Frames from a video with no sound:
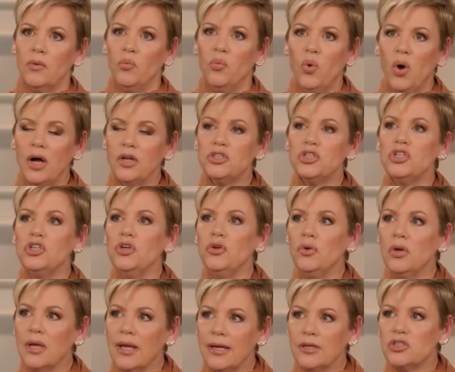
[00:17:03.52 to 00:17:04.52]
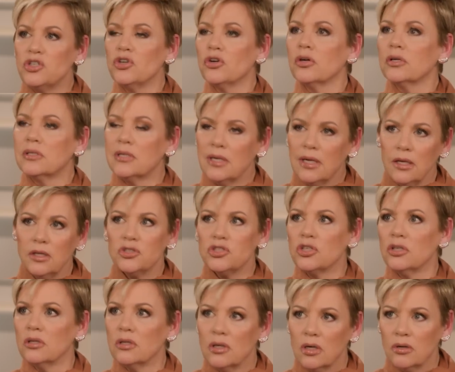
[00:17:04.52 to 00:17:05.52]
What you let your
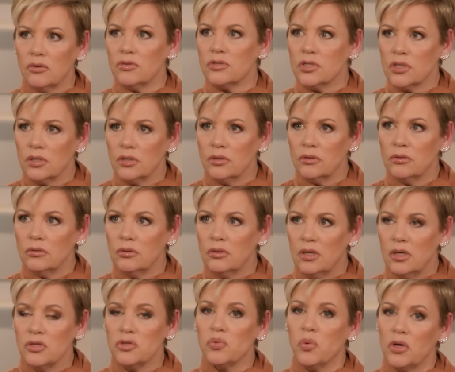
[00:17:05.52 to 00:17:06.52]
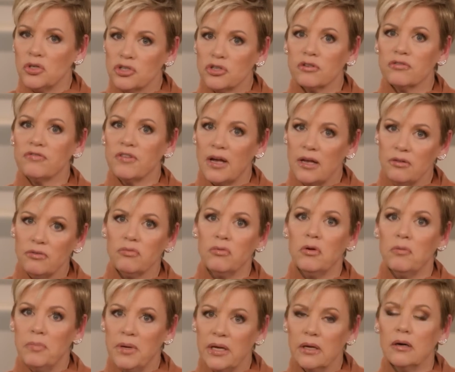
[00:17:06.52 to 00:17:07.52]
attention go to is what your faith
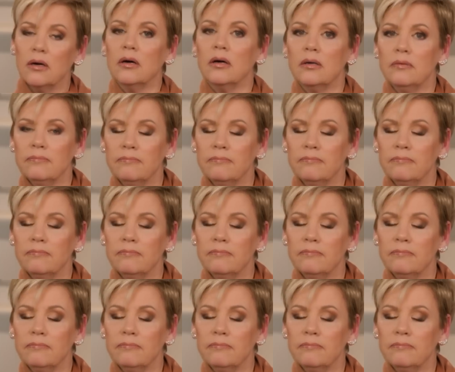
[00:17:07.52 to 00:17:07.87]
will be on.